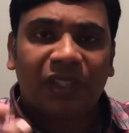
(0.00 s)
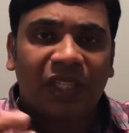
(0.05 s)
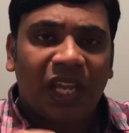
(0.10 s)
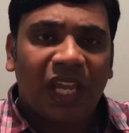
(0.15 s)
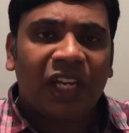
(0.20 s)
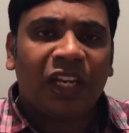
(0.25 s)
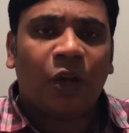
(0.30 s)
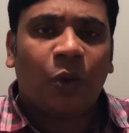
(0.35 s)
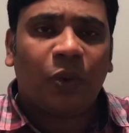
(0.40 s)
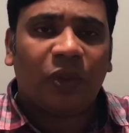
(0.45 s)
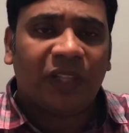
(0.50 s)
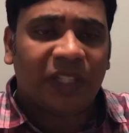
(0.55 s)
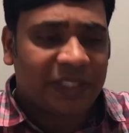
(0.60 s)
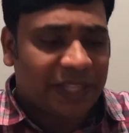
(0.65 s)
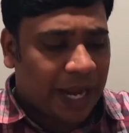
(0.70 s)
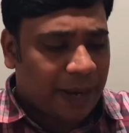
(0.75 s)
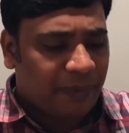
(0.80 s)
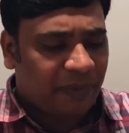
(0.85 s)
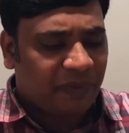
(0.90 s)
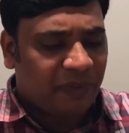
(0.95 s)
Now, the
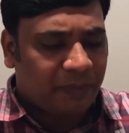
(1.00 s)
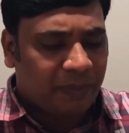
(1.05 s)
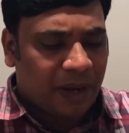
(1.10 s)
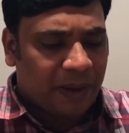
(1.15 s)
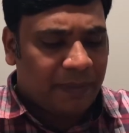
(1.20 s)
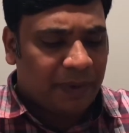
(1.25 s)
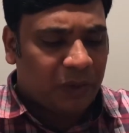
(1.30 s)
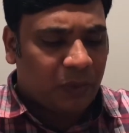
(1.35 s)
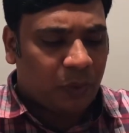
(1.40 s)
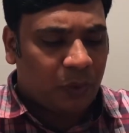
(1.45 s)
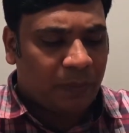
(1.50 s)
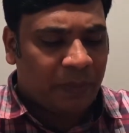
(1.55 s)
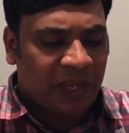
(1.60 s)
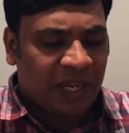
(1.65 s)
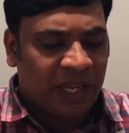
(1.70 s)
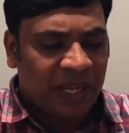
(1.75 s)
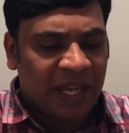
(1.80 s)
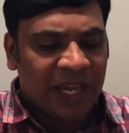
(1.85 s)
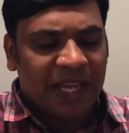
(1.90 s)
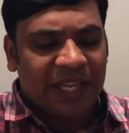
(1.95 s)
type of the permit would
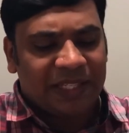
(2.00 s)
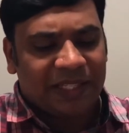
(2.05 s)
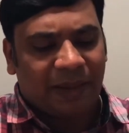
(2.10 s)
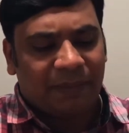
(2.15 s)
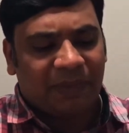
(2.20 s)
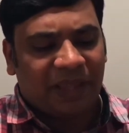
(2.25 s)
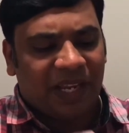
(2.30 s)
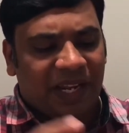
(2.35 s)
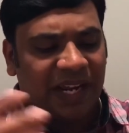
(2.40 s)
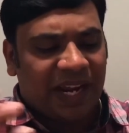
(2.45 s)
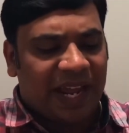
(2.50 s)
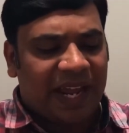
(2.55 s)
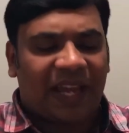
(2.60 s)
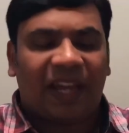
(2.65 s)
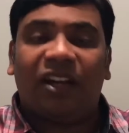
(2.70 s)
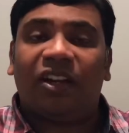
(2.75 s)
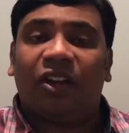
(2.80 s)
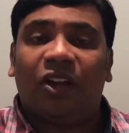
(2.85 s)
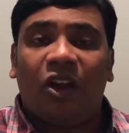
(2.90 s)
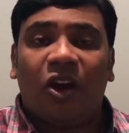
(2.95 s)
be something
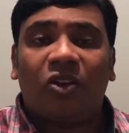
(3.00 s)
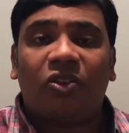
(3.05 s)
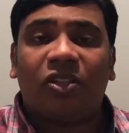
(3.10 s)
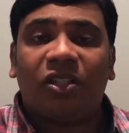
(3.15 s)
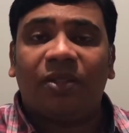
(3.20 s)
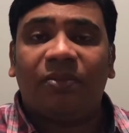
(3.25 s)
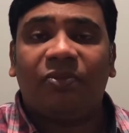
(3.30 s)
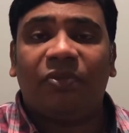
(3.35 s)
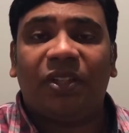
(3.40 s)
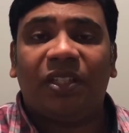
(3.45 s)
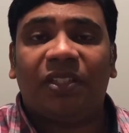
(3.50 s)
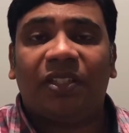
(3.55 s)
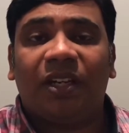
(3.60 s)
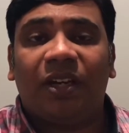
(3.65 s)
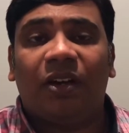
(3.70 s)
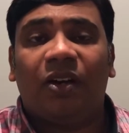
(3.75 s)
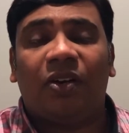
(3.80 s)
like a long-term visa,